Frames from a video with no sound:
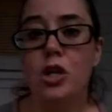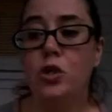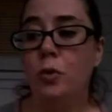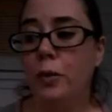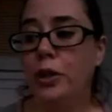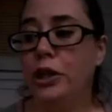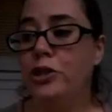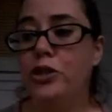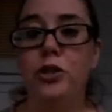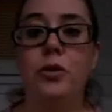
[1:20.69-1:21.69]
So what we're going
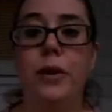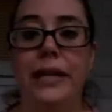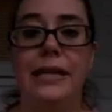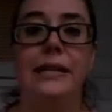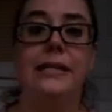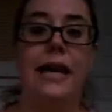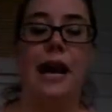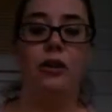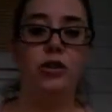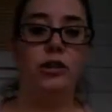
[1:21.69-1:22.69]
to do is
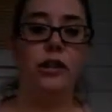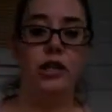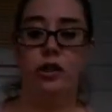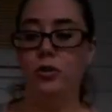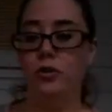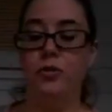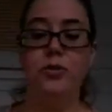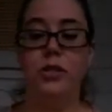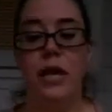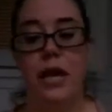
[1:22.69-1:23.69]
actually
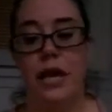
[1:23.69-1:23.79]
use